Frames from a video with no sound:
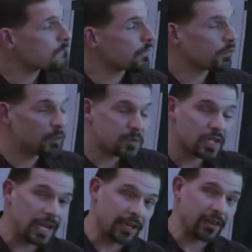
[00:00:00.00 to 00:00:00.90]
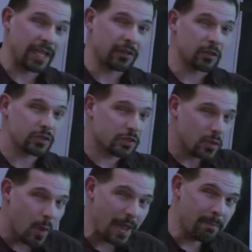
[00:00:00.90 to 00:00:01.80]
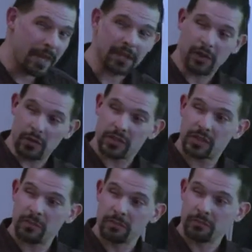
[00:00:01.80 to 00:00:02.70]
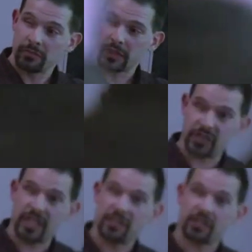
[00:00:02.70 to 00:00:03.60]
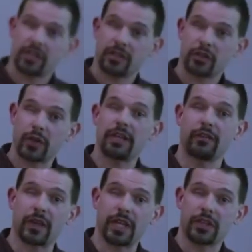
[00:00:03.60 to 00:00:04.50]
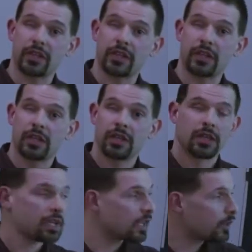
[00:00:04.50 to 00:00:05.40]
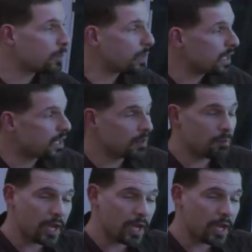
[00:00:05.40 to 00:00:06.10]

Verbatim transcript: The flip side of that, though, is those wet meadows that resist tree invasion could be